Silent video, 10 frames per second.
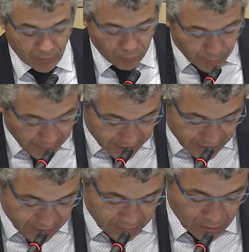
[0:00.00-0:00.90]

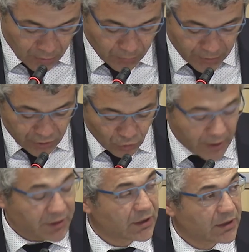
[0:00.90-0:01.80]
Romanian, more than
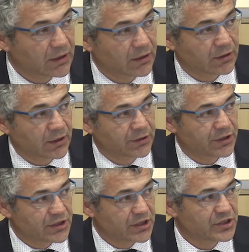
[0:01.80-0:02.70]
20
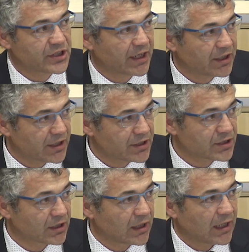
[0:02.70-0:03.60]
teaching
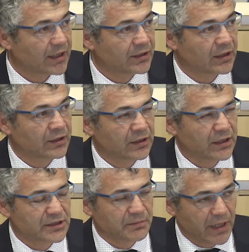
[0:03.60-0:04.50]
Chinese. And
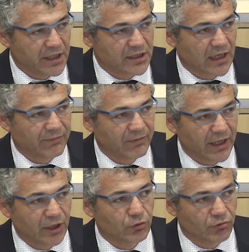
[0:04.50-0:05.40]
this makes a
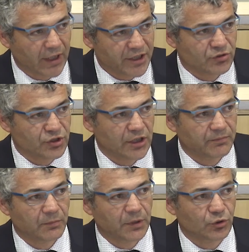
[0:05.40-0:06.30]
very good
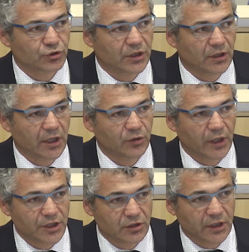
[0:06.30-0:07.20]
relationship because the
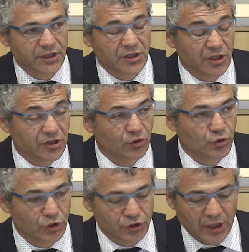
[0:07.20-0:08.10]
education
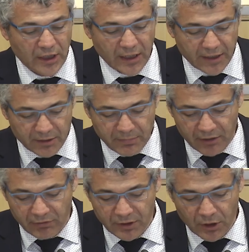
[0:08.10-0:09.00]
institutions and the
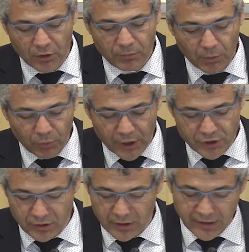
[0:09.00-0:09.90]
migrant
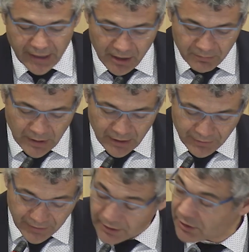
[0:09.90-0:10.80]
population help.
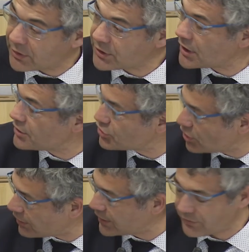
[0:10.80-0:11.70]
Thank you, and
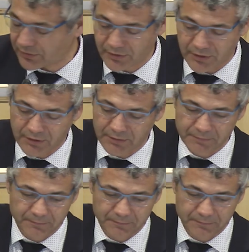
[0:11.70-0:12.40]
sorry for the delay.